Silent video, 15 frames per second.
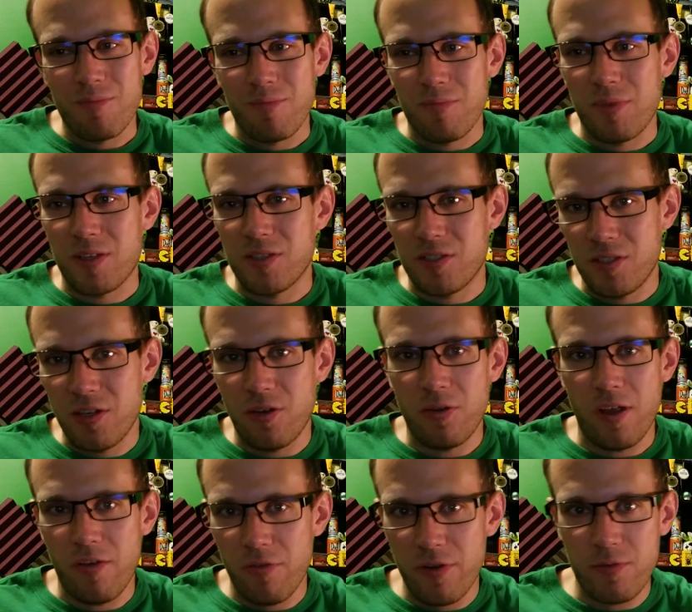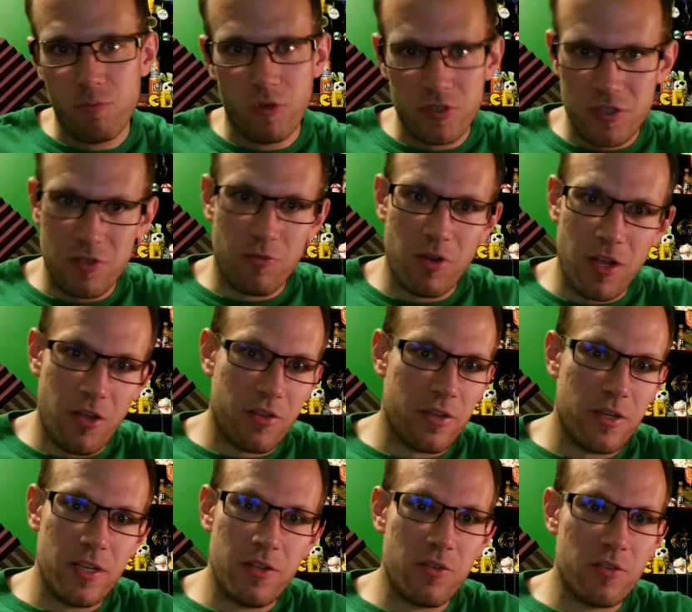Because, you know, every once in a while,
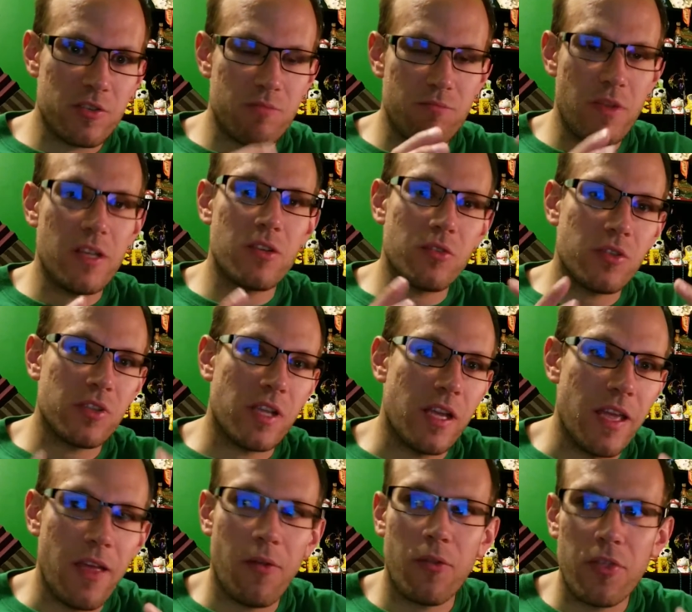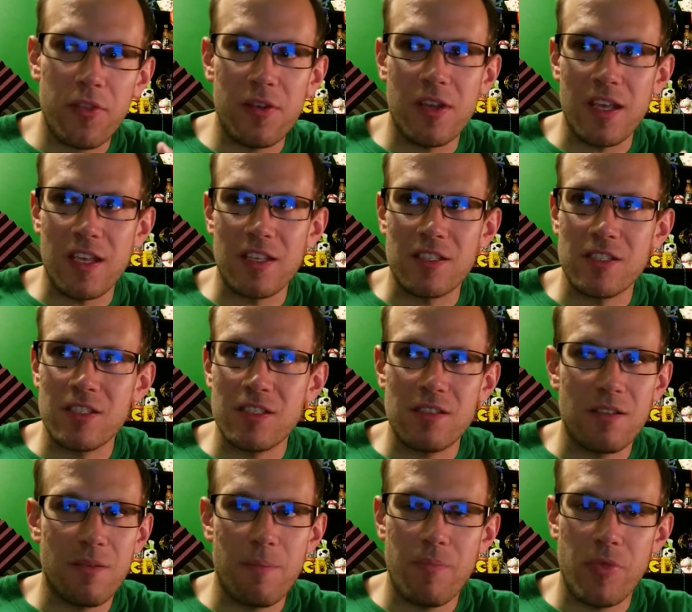you need those mental health days,
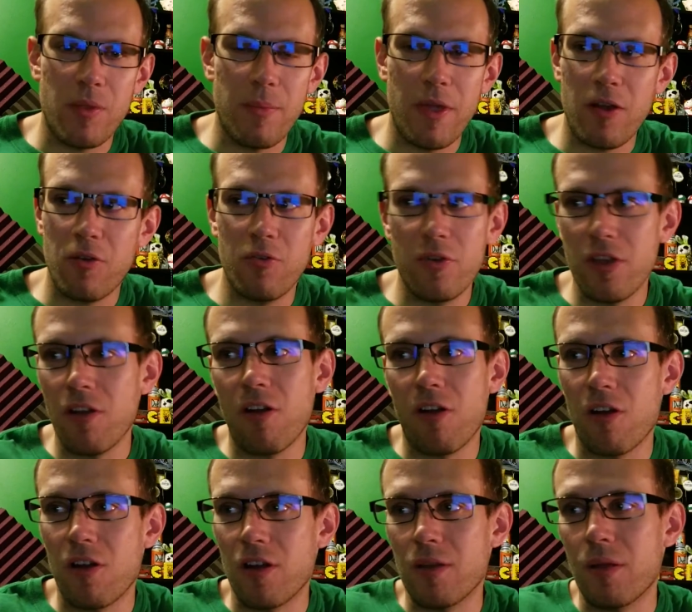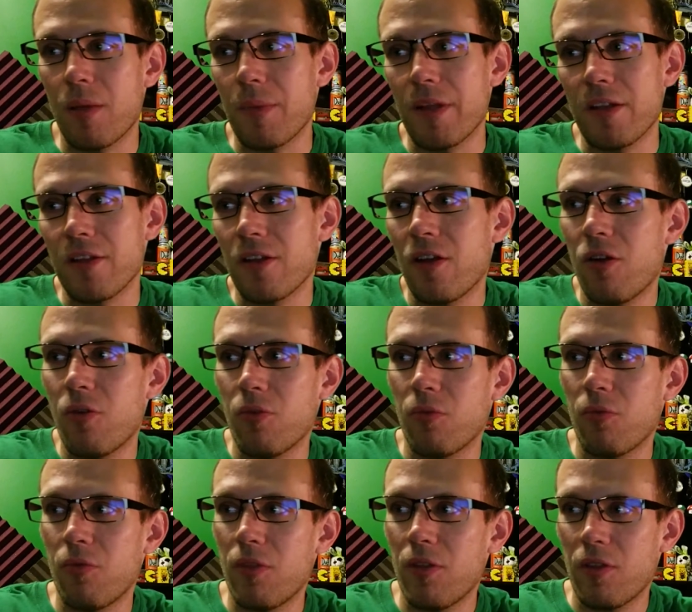no matter who you are. And I mean, you know,
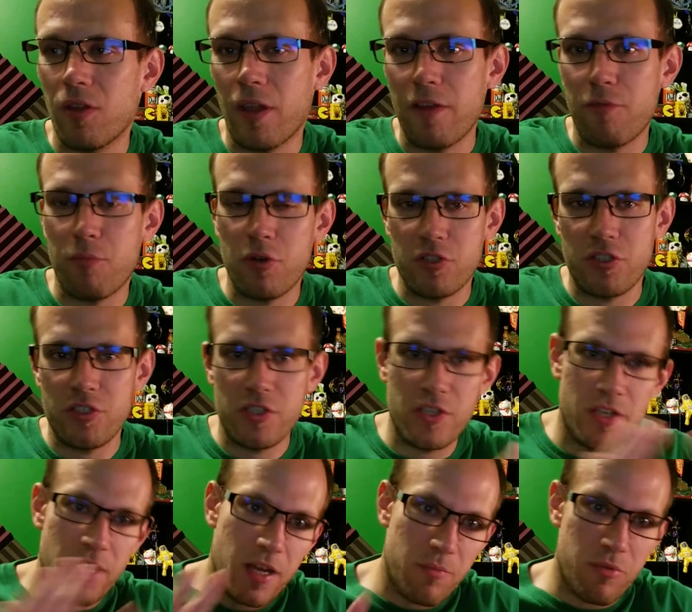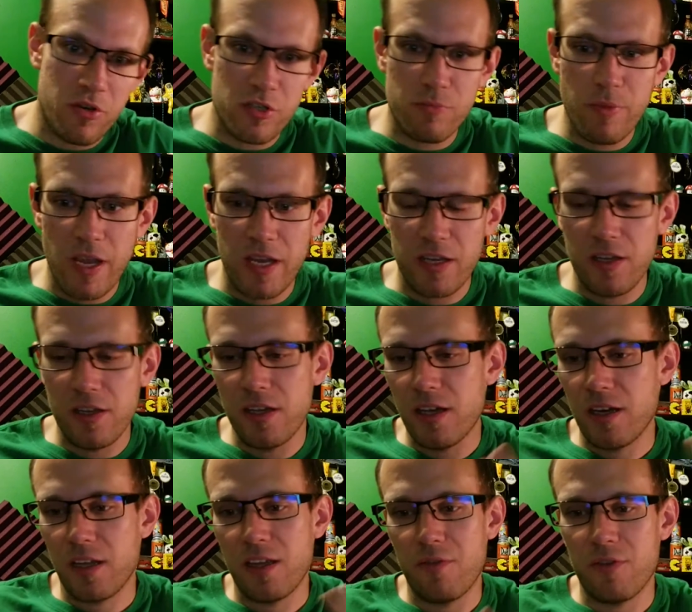life pushes you, you gotta push back, you gotta
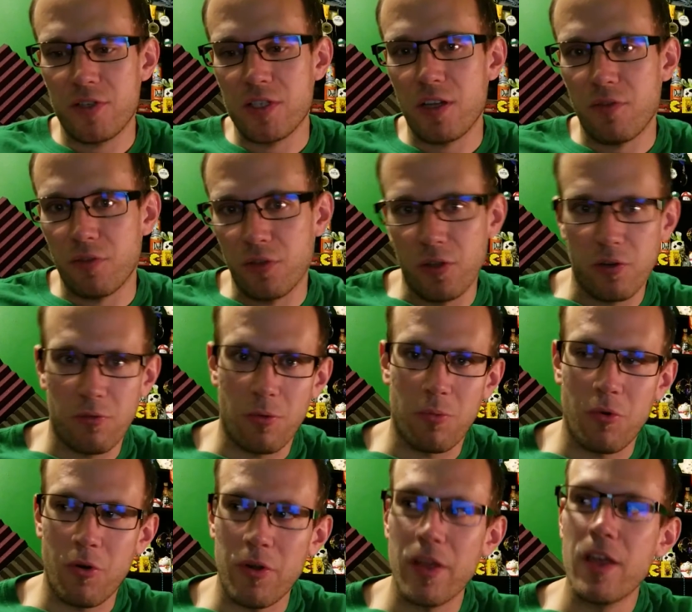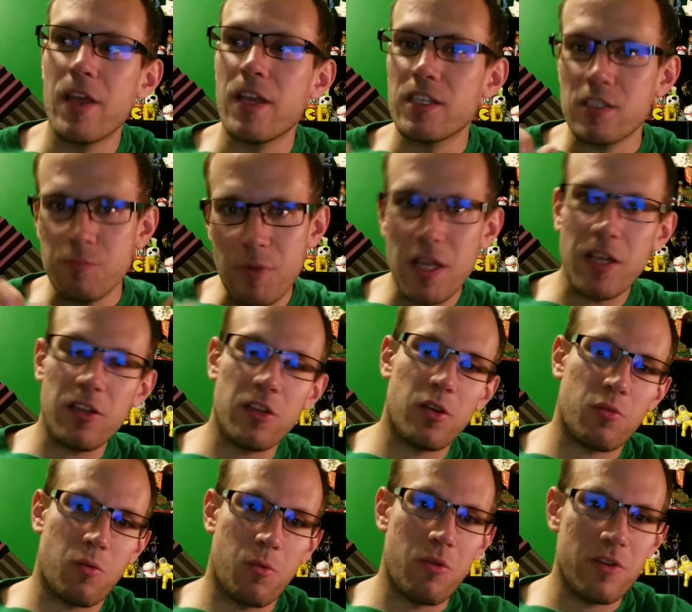give yourself a little reward. Speaking of little
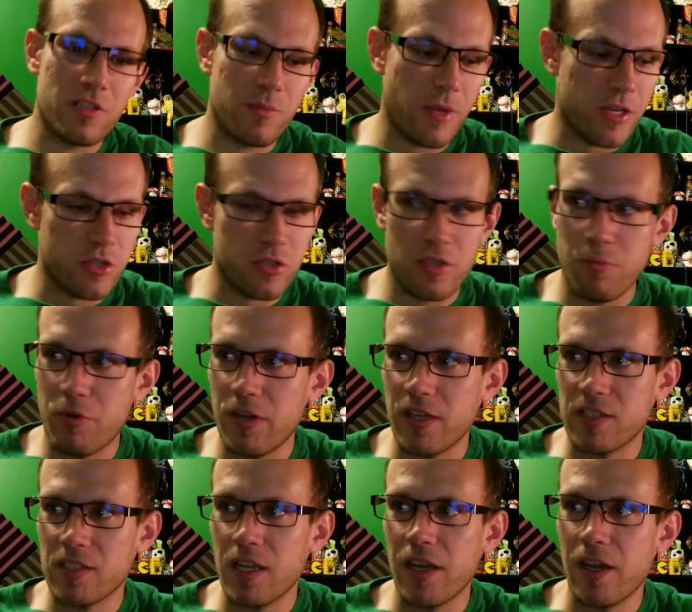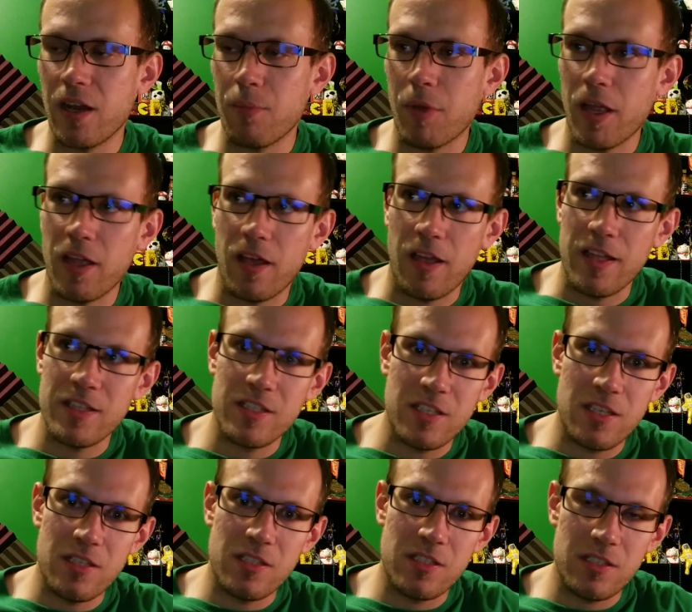rewards, I'm actually pretty excited. On my
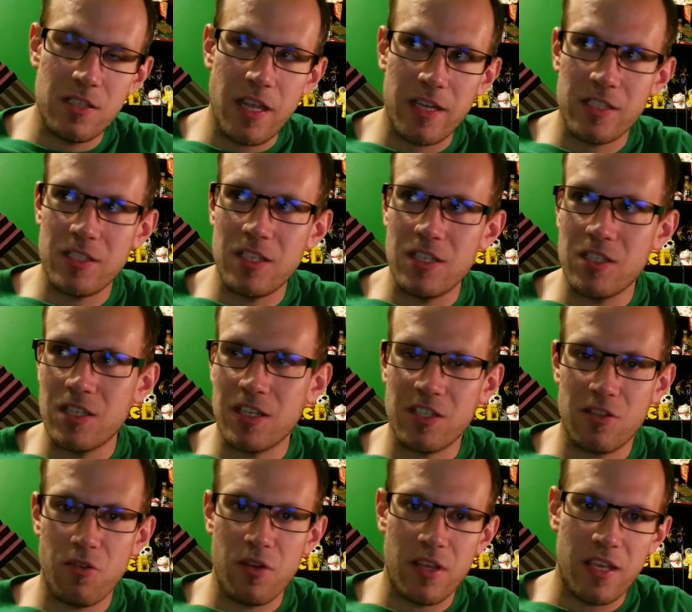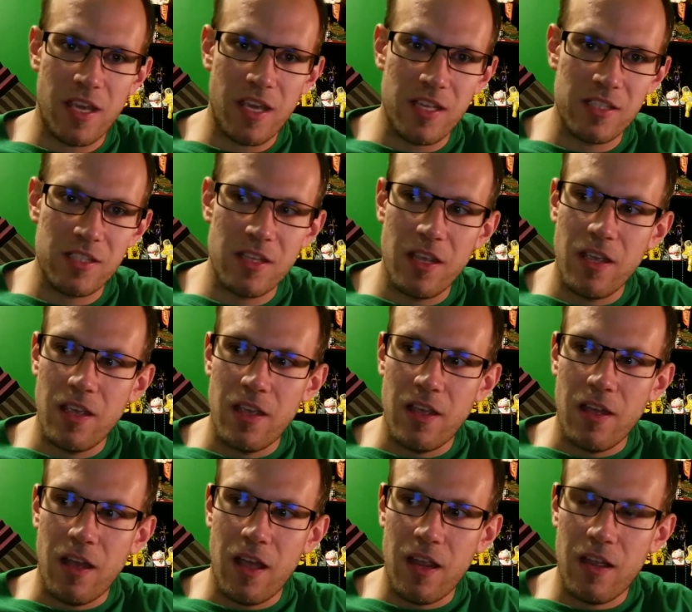NZXT 630 case,
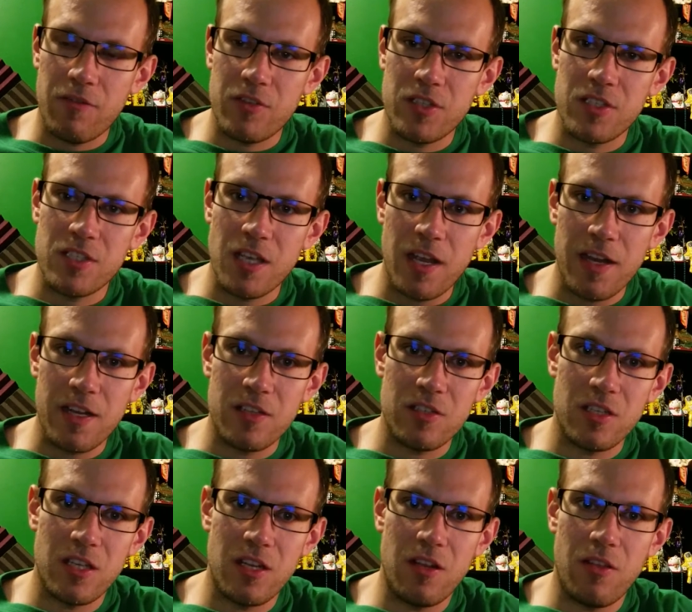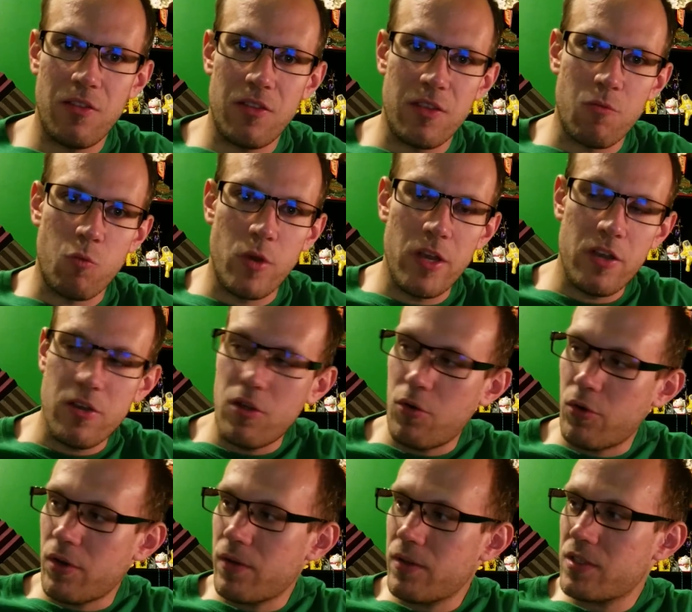I have decided to get the
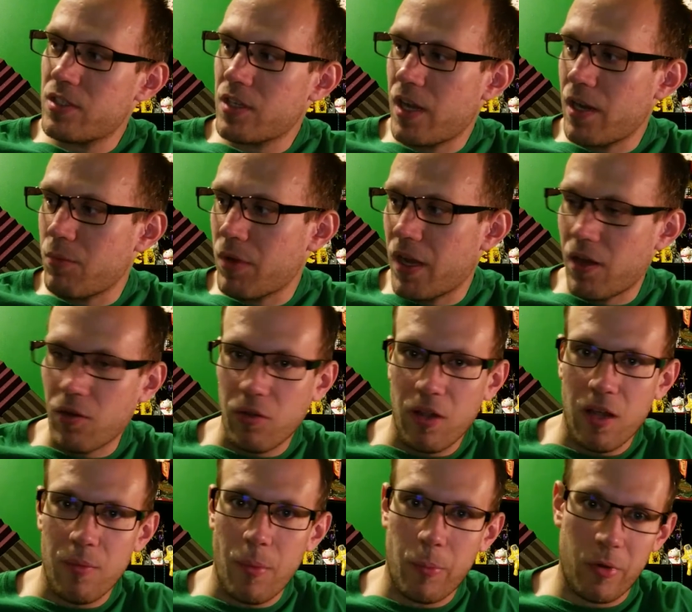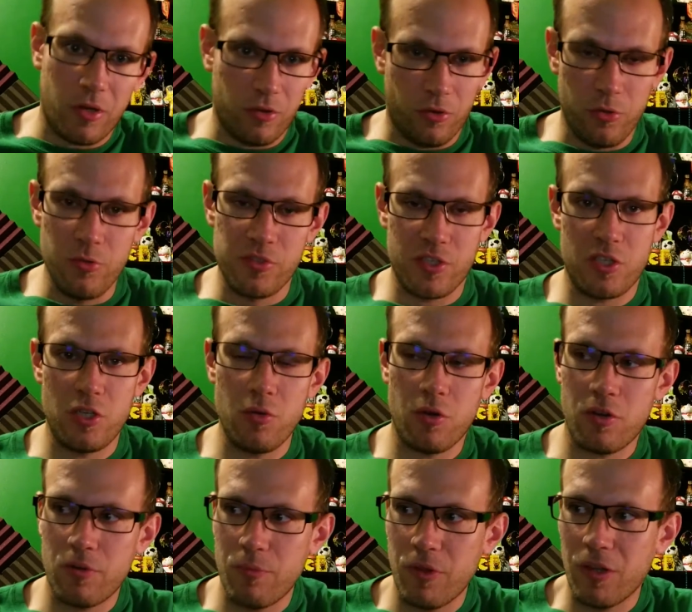windowed side panel. I'm gonna lose a
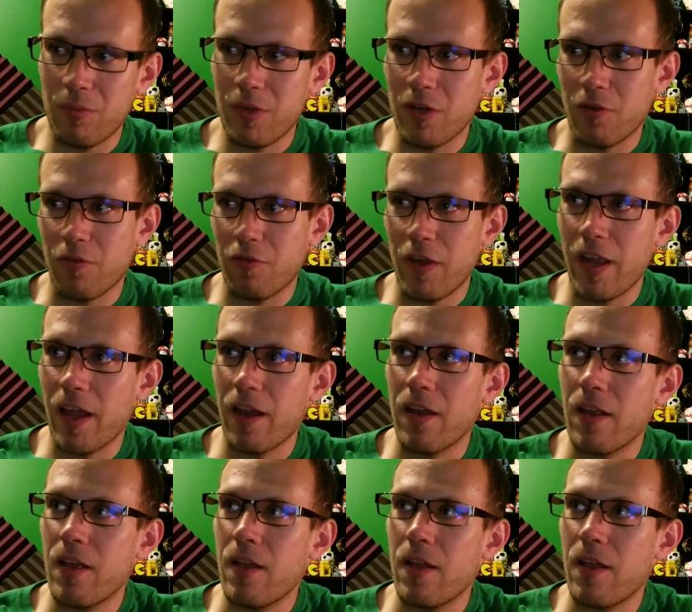200mm fan.